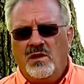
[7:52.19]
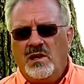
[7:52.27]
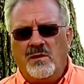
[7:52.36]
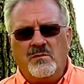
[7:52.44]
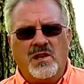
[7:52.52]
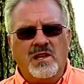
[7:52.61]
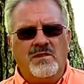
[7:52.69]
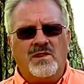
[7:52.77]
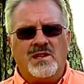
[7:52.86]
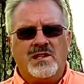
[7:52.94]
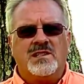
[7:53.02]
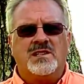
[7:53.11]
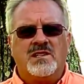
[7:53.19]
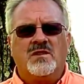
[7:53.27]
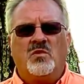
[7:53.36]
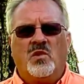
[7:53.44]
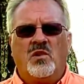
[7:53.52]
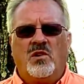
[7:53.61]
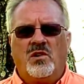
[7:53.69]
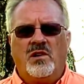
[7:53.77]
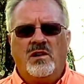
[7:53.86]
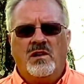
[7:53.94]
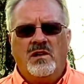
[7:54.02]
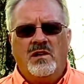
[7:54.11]
I believe that this is a word.
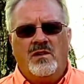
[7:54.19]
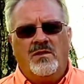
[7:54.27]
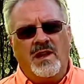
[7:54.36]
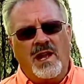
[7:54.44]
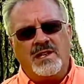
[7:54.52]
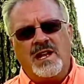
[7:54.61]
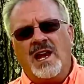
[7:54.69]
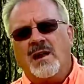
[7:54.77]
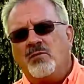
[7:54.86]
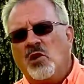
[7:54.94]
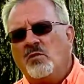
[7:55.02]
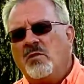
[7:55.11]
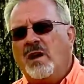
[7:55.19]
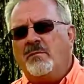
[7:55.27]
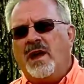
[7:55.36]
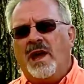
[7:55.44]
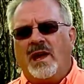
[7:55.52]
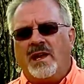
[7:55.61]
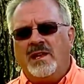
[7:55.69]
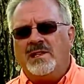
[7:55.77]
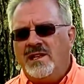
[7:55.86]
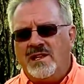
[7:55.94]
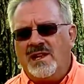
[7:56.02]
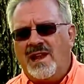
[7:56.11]
That day I broke my back. It
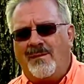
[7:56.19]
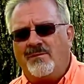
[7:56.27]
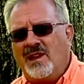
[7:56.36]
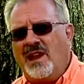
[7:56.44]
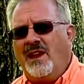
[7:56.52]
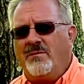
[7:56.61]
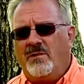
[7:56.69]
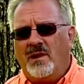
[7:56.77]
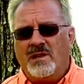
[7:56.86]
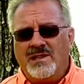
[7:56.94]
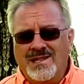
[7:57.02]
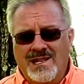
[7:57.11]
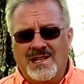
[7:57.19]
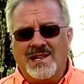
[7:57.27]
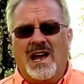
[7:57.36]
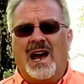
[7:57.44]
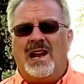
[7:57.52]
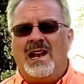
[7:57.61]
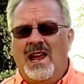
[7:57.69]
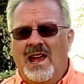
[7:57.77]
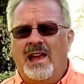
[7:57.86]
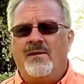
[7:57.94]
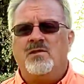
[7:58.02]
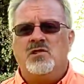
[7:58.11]
didn't have to happen. Did not
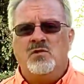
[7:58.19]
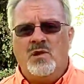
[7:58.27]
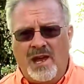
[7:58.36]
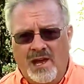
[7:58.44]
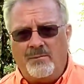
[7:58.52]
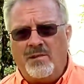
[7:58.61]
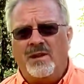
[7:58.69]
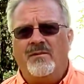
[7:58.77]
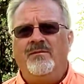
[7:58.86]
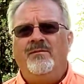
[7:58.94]
have to happen.